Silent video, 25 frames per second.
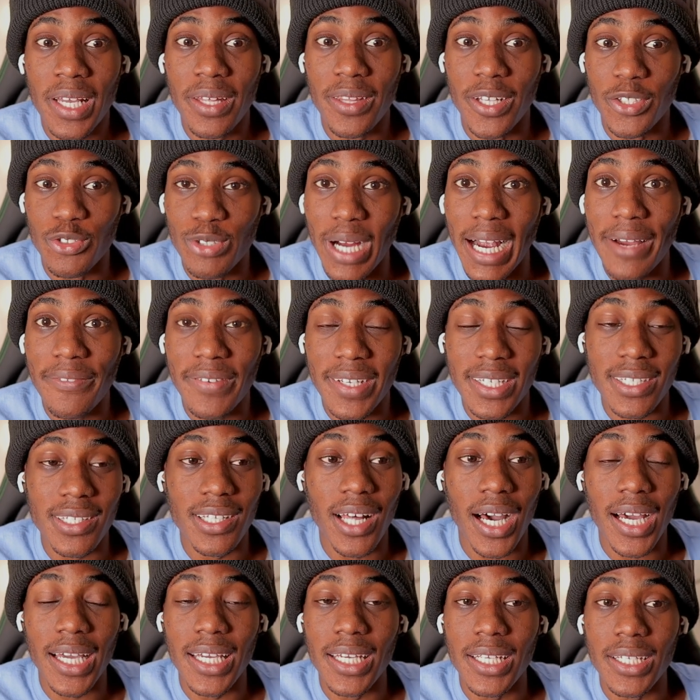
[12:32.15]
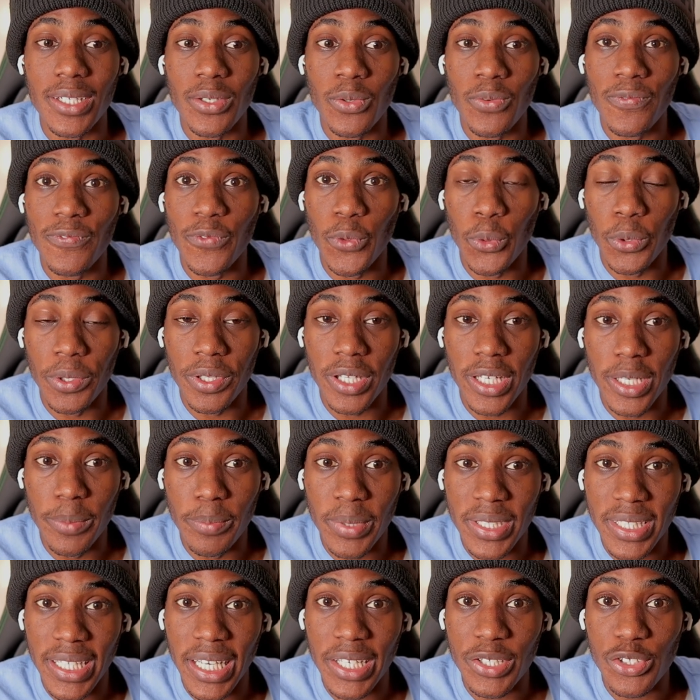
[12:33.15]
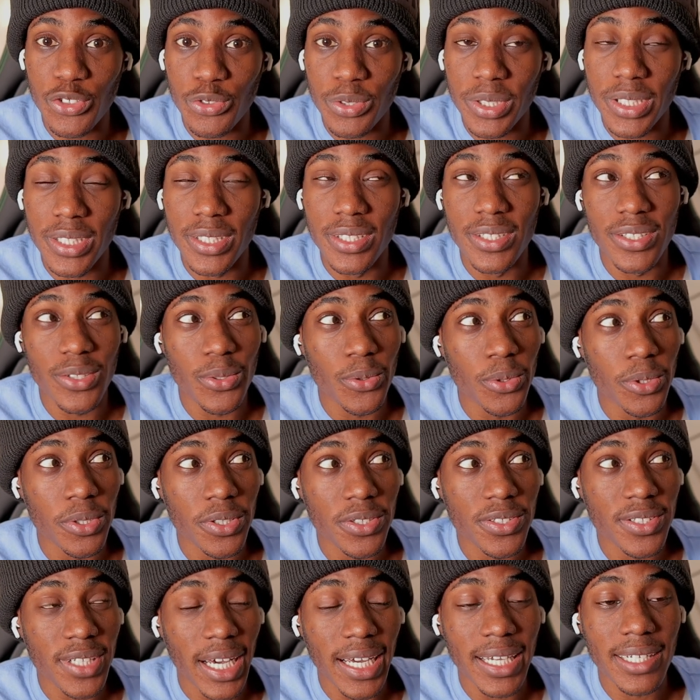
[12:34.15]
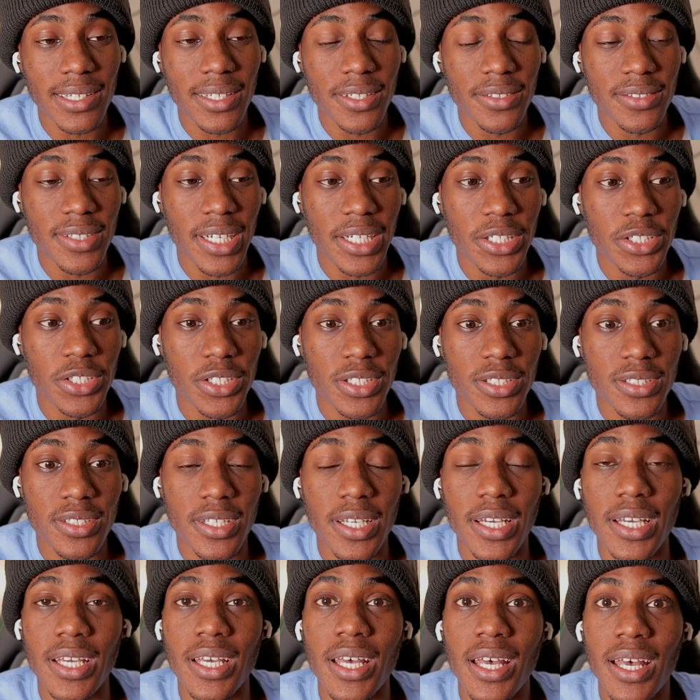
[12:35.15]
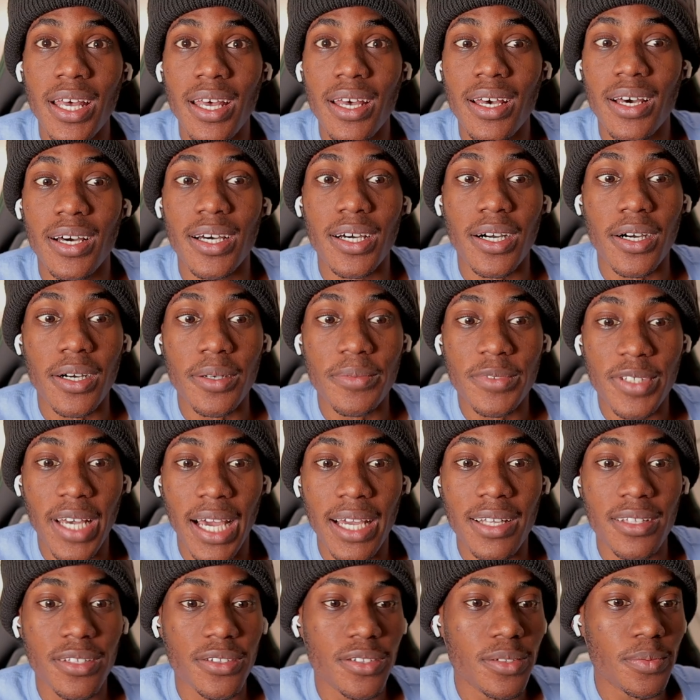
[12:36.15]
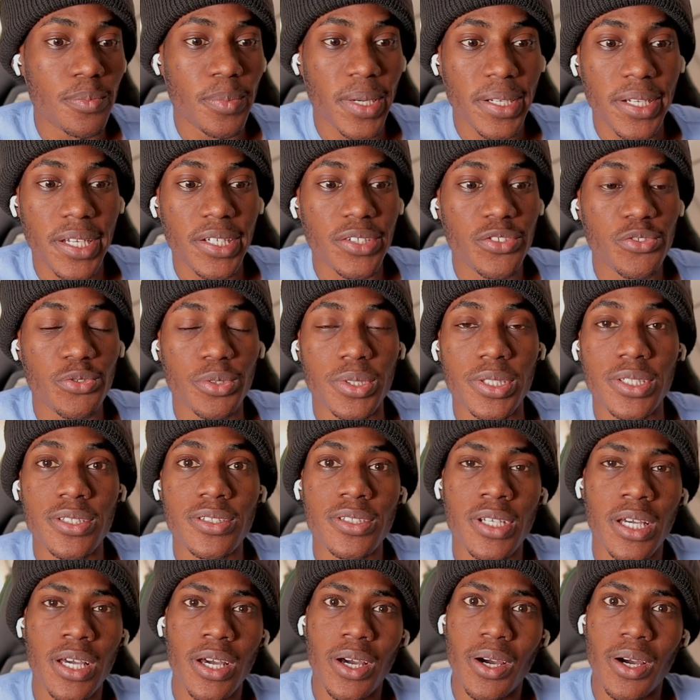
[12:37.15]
the traffic light for the pedestrians or cyclists, I should say, um, cyclists pedestrians